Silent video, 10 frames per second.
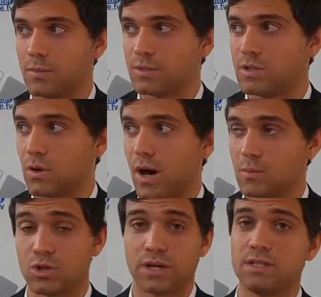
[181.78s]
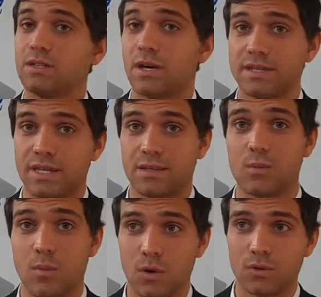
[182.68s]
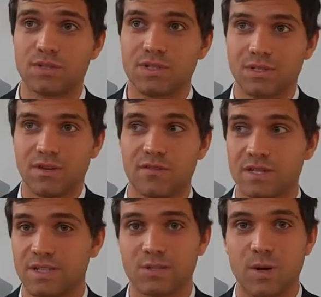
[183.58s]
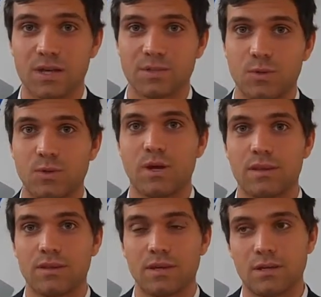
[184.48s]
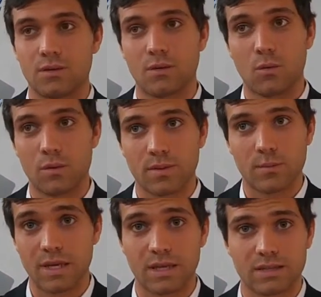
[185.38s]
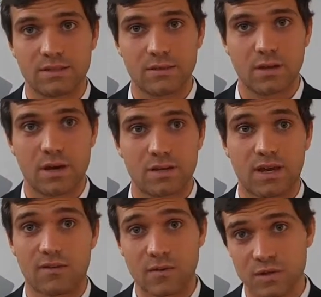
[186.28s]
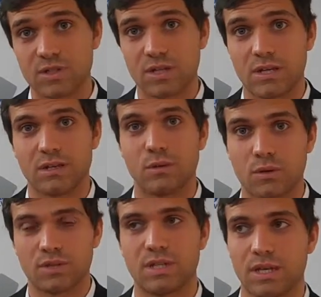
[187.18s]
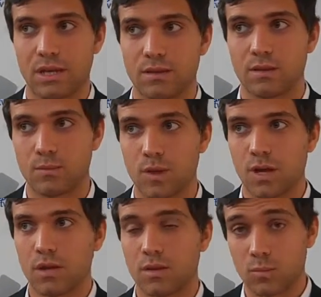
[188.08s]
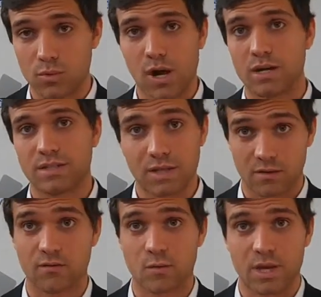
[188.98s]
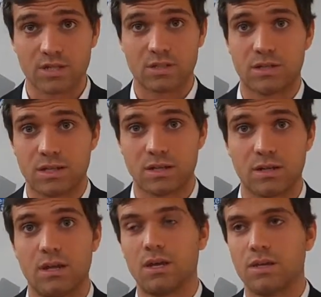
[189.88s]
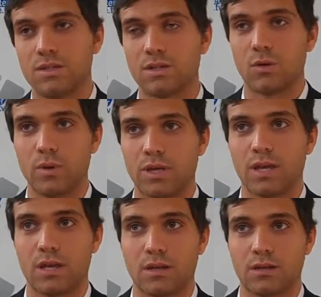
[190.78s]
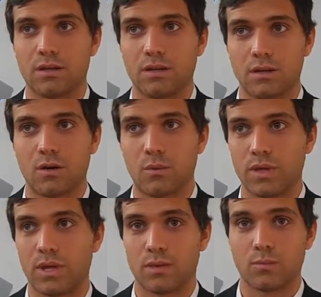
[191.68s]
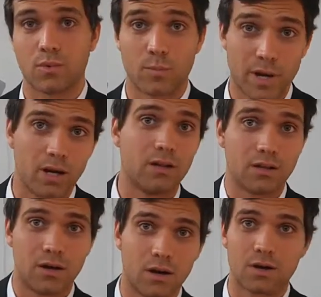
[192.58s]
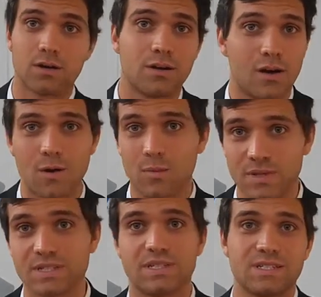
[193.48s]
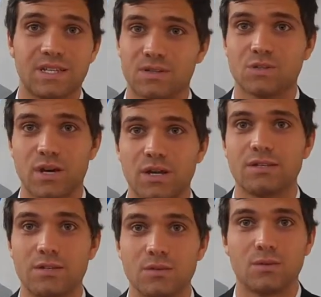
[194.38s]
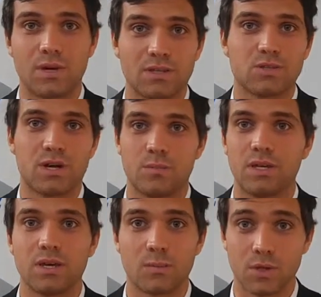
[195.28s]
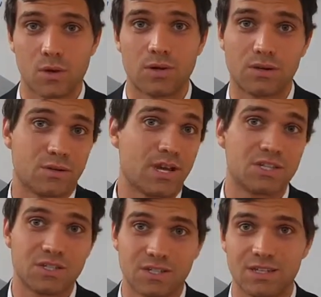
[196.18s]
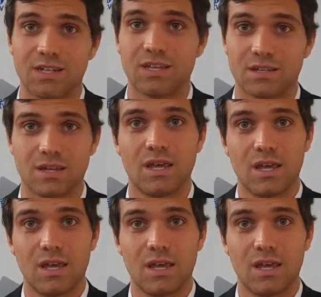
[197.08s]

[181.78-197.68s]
So I'm trying to attend the most events as possible, and the biggest diversity, in order to get the broadest information in, so we can, you know, we can propel our business and try to become known internationally and